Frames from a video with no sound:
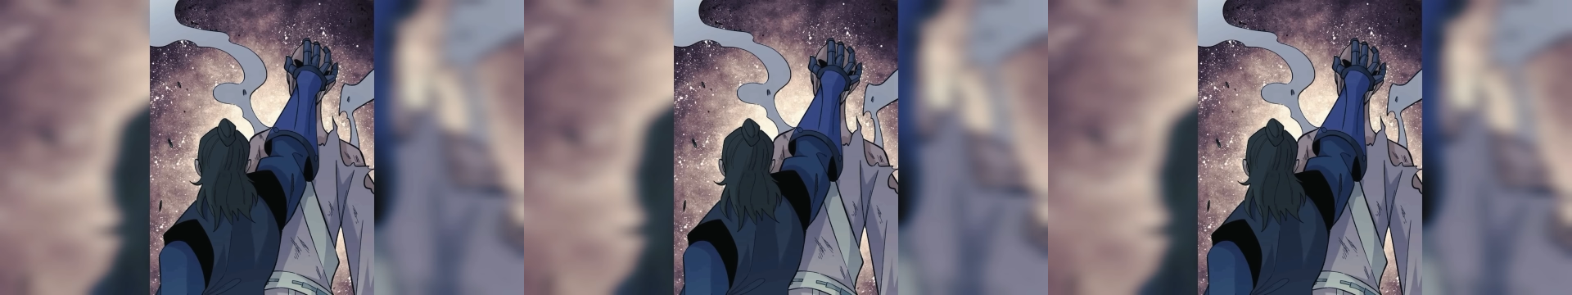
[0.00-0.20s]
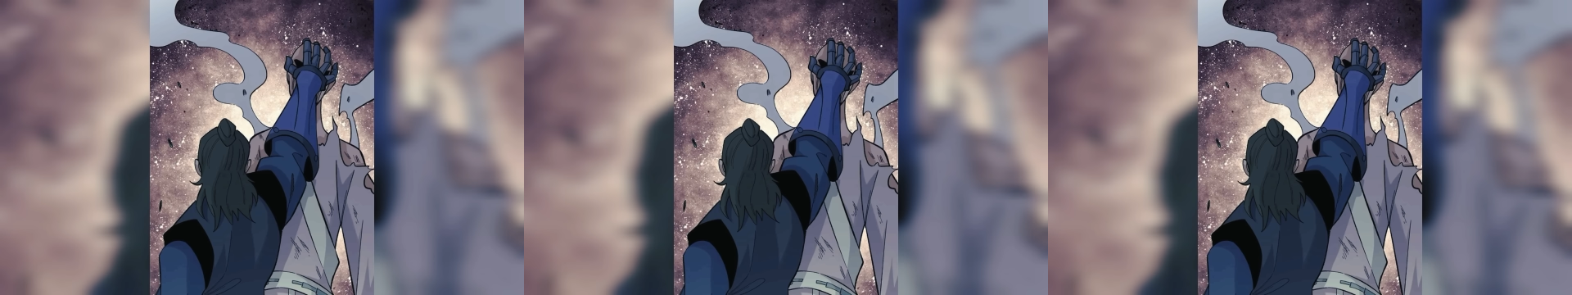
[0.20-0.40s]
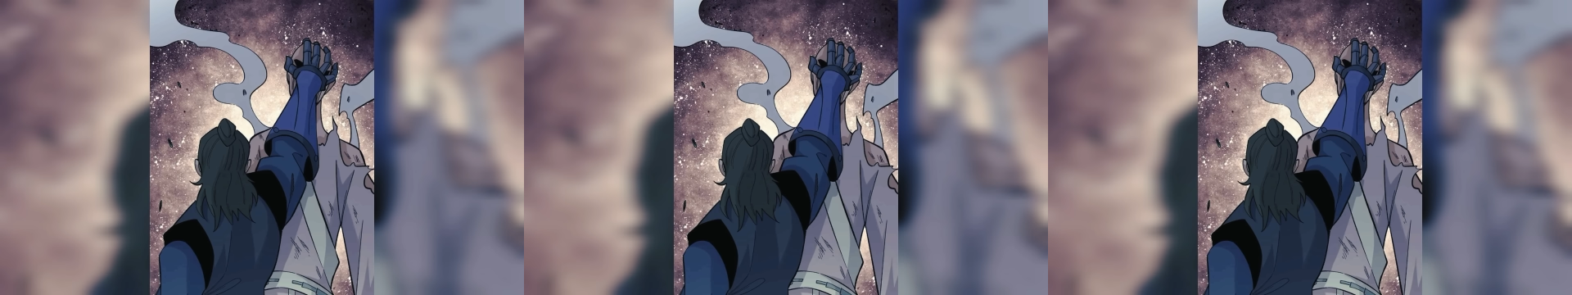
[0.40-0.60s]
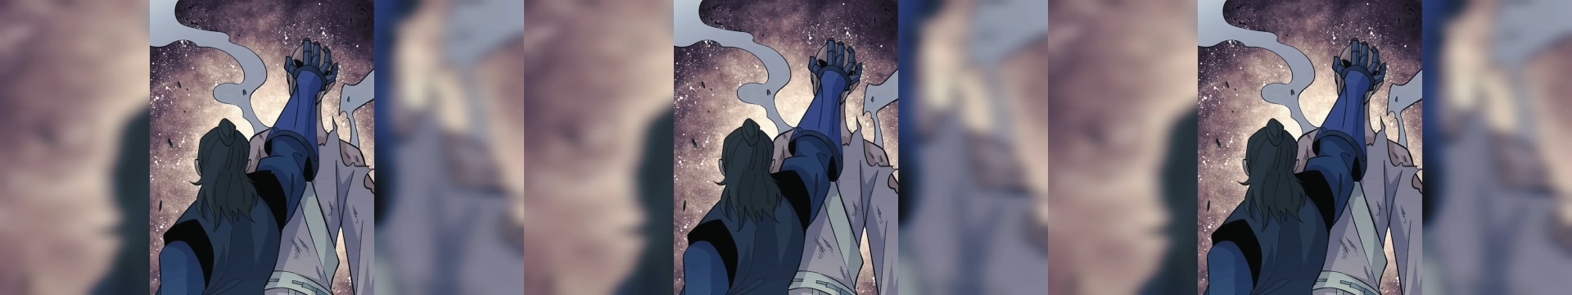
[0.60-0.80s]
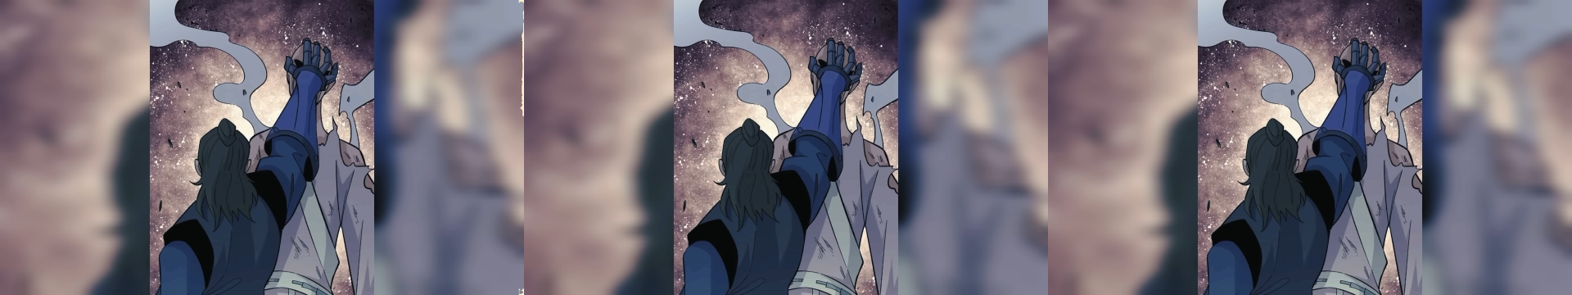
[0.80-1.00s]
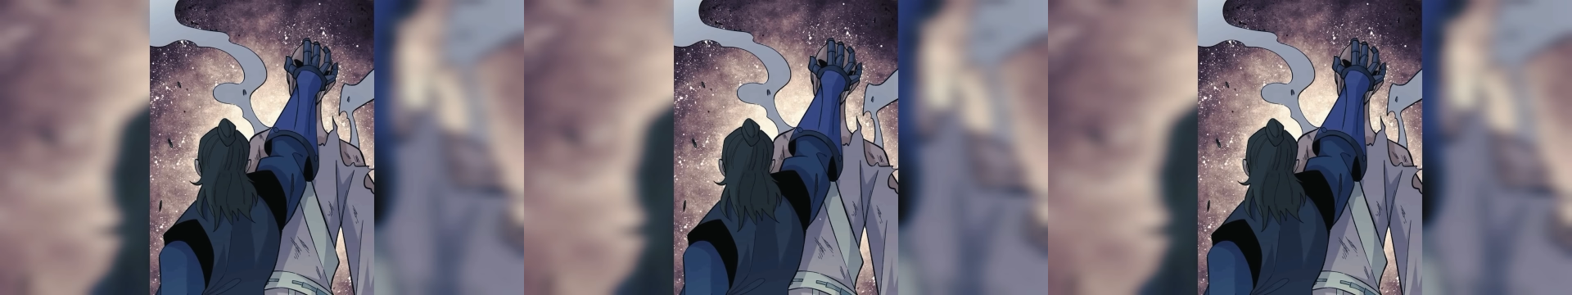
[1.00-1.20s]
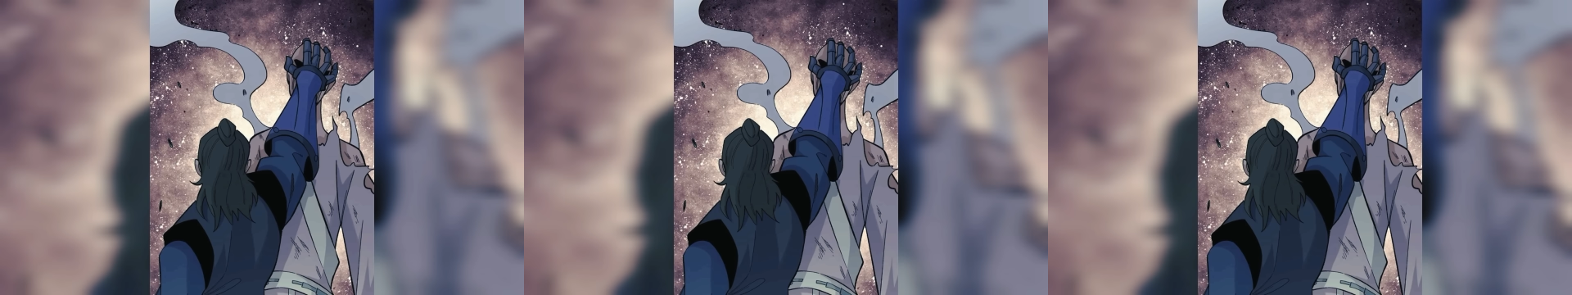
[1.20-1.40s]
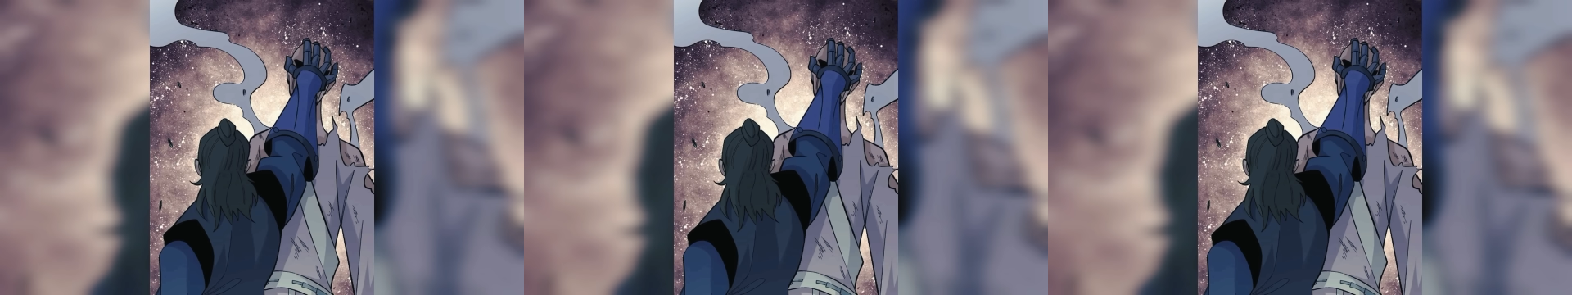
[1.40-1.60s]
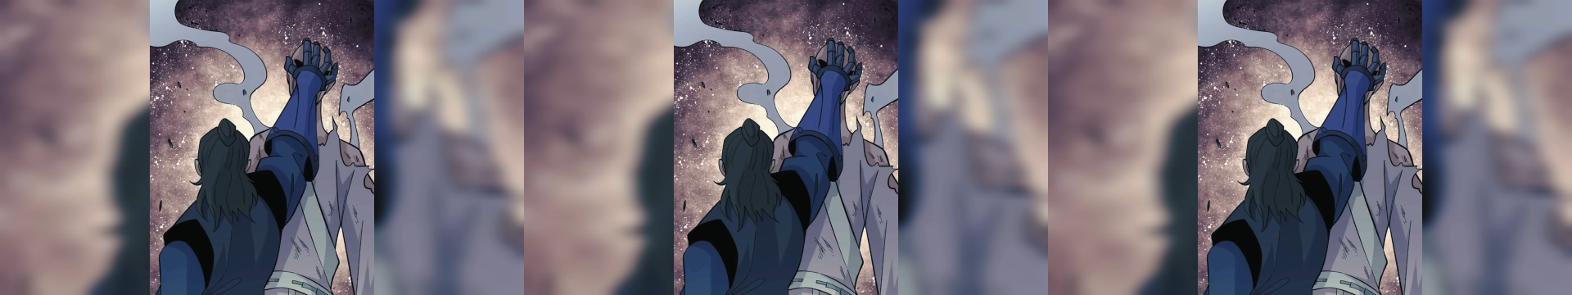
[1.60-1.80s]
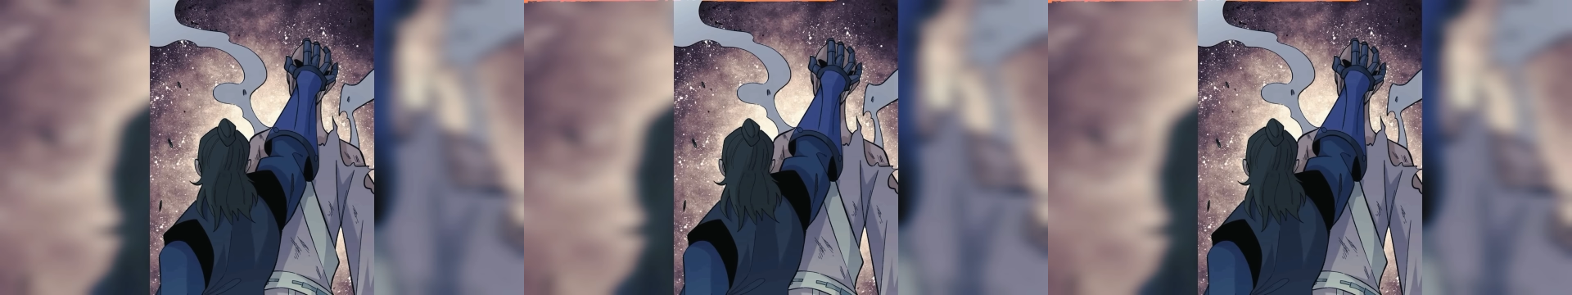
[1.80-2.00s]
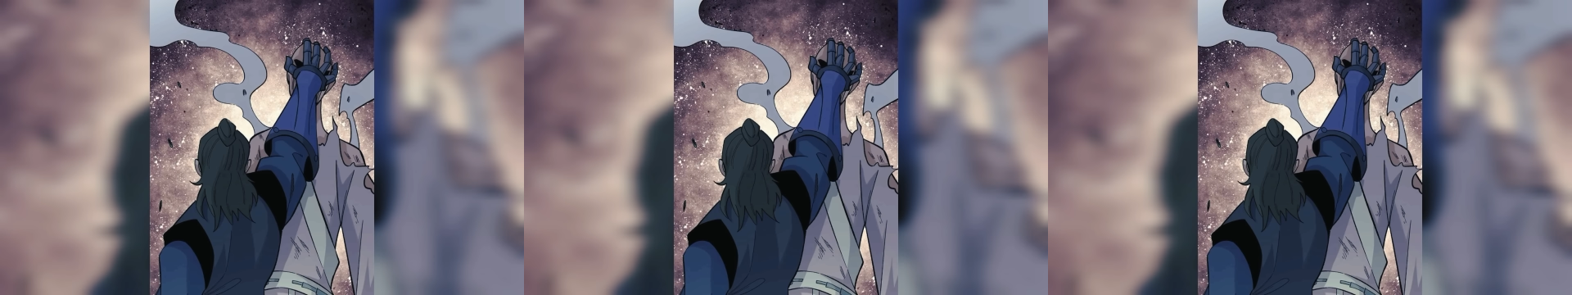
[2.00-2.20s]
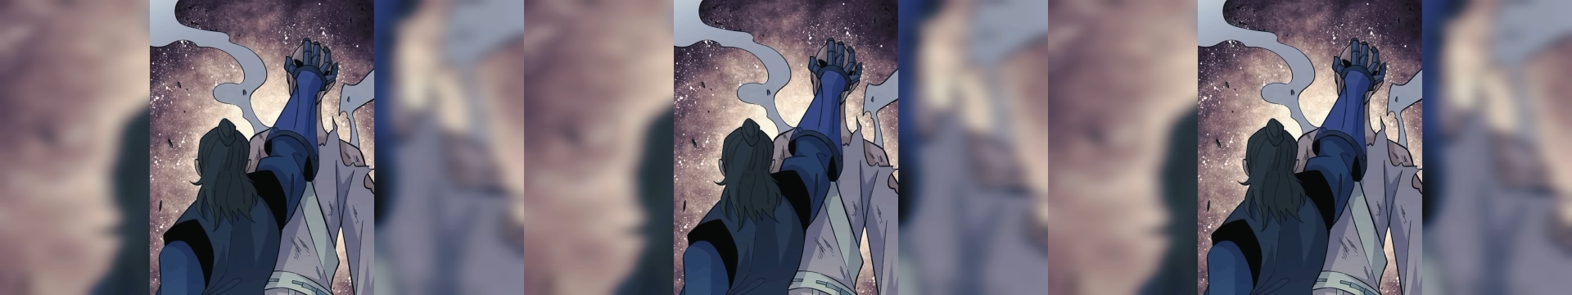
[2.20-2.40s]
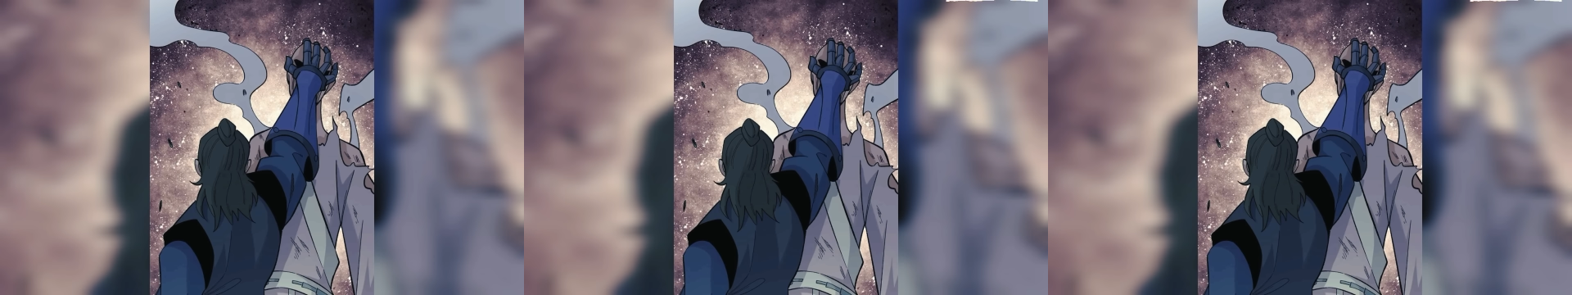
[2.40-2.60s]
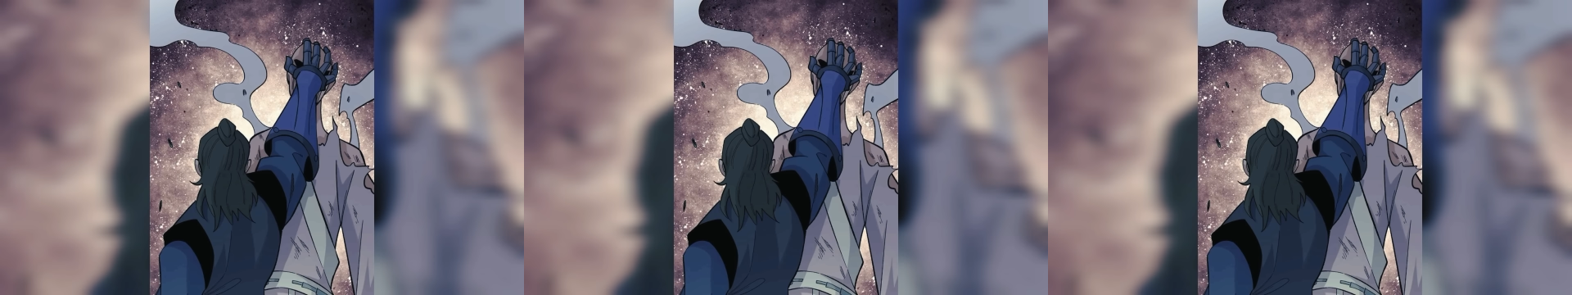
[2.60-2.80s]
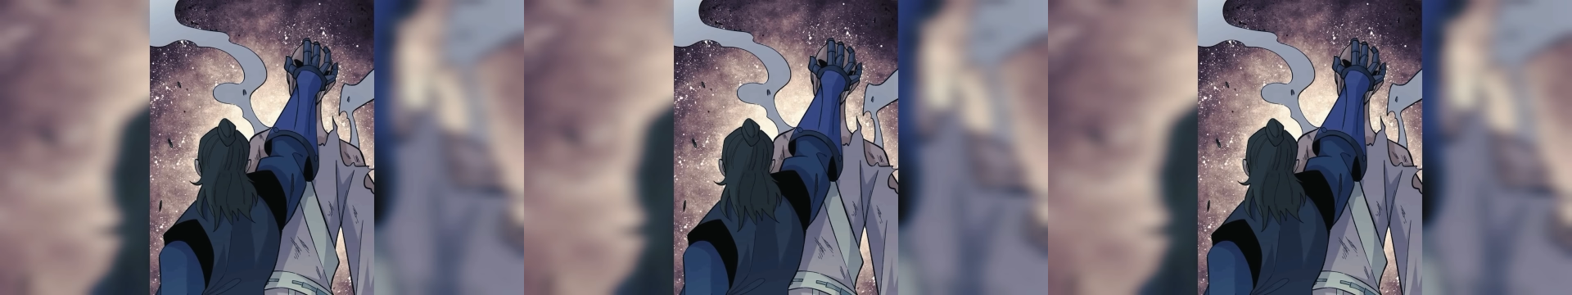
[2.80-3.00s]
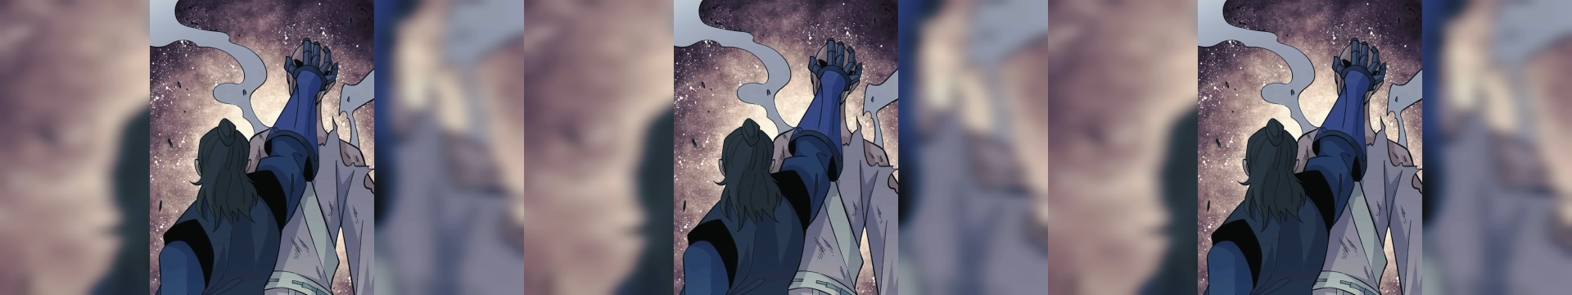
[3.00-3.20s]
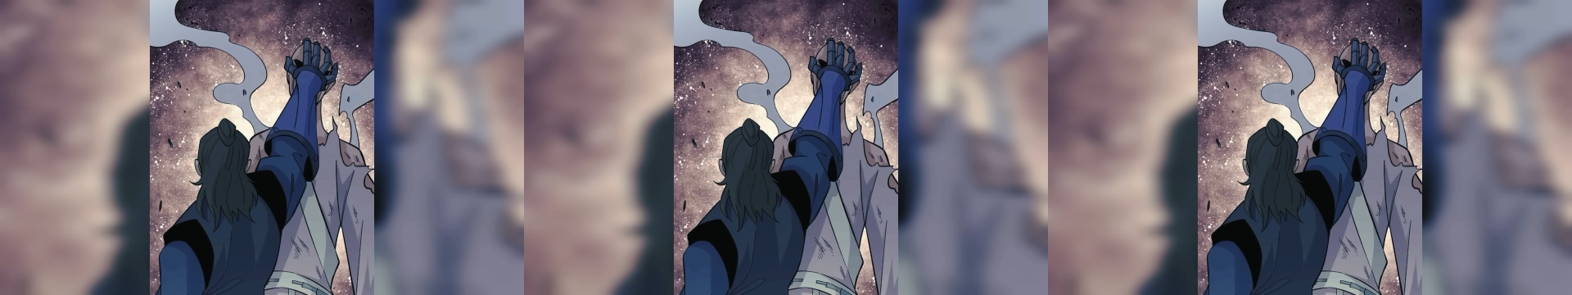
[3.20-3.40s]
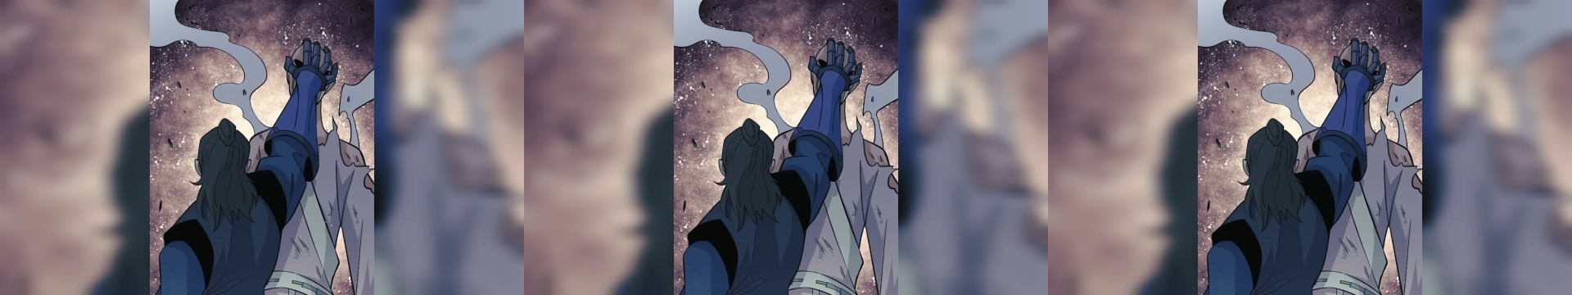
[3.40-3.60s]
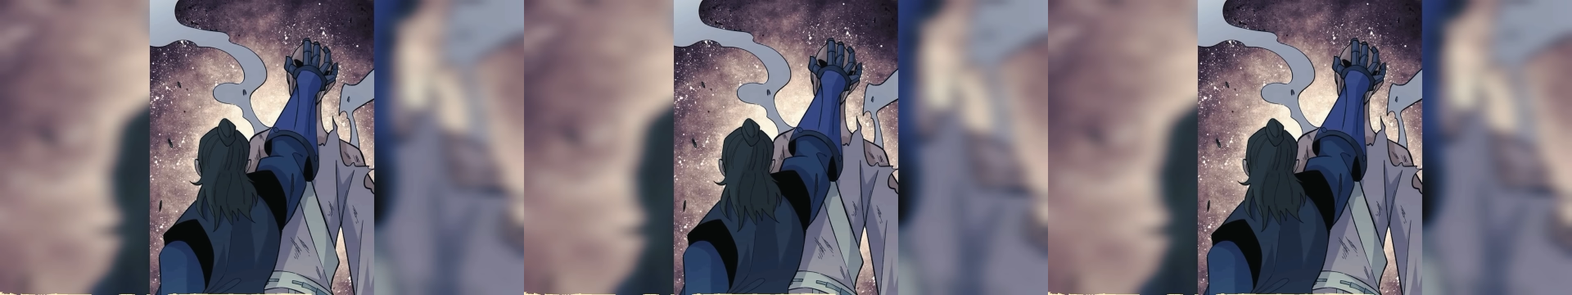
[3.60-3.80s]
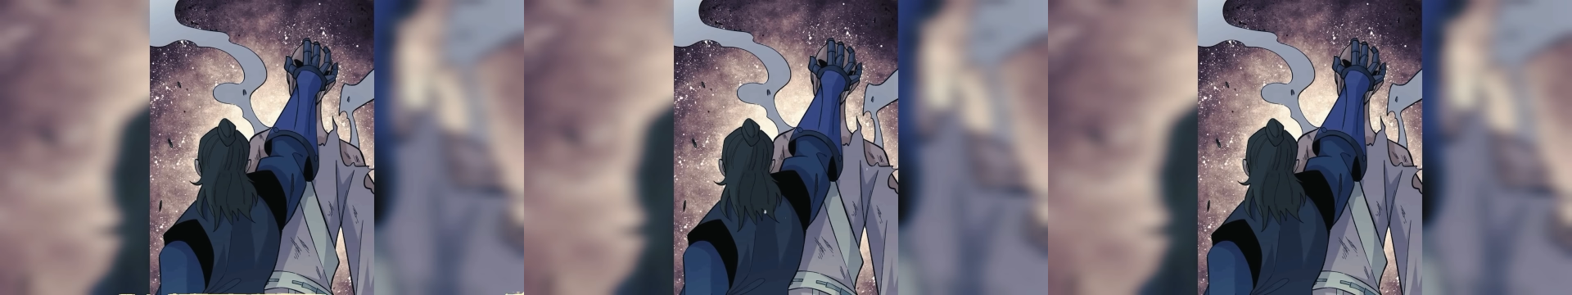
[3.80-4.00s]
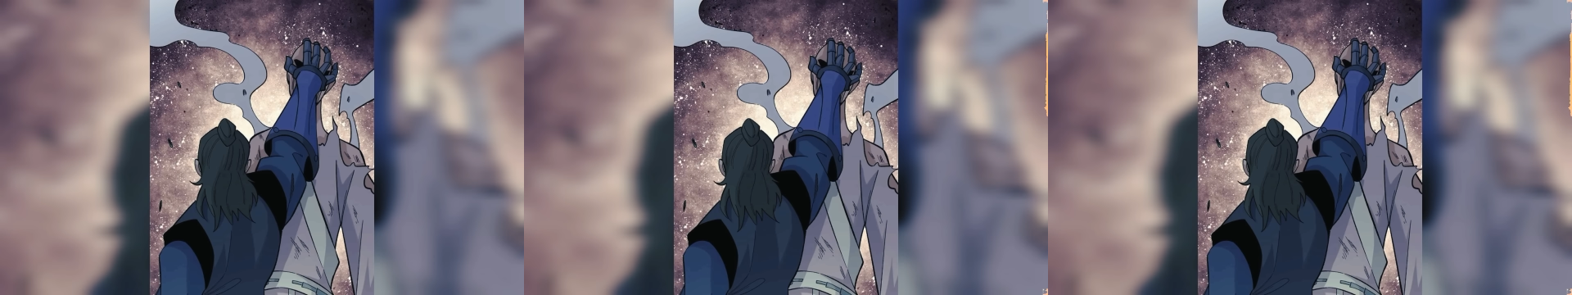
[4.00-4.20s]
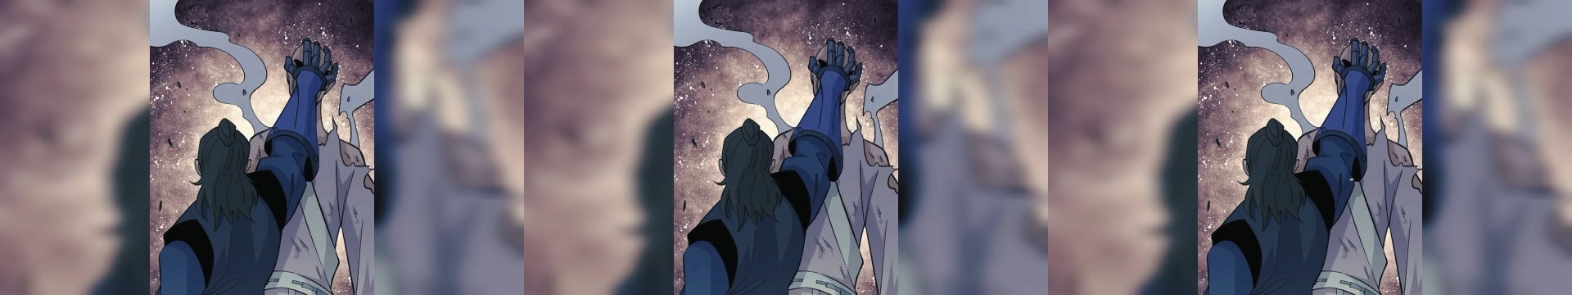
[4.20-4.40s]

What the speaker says: Nobody's mouth can be seen.